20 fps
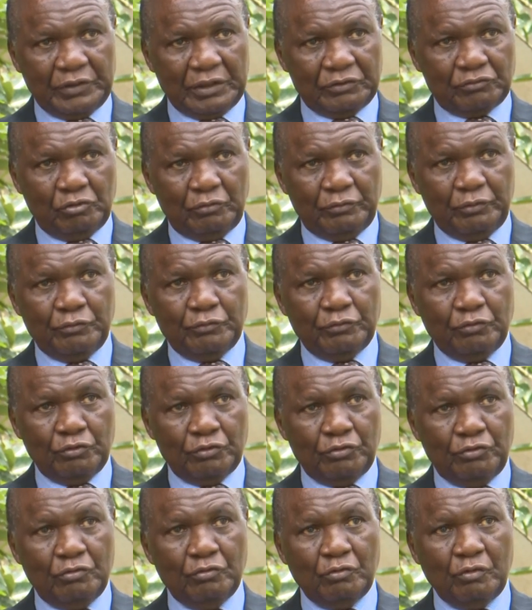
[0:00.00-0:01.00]
But first of all, you've
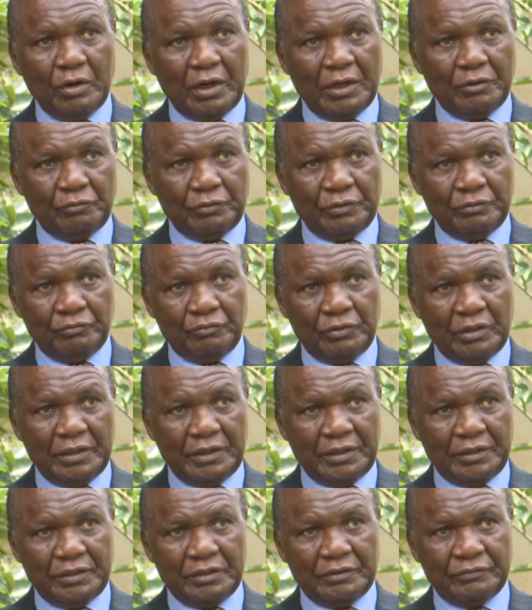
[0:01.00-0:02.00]
got to know why
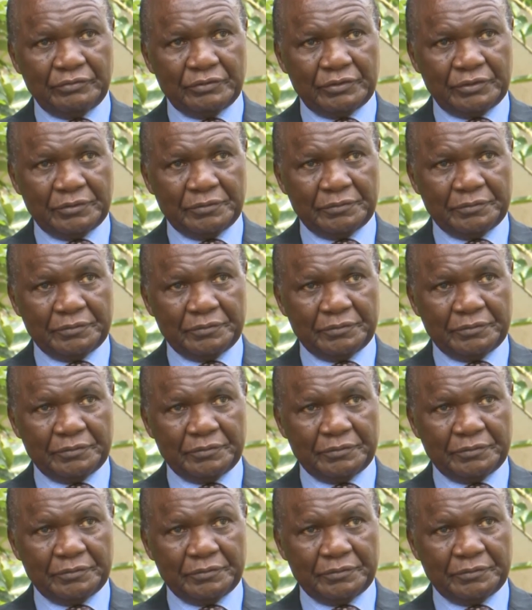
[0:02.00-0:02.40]
I left.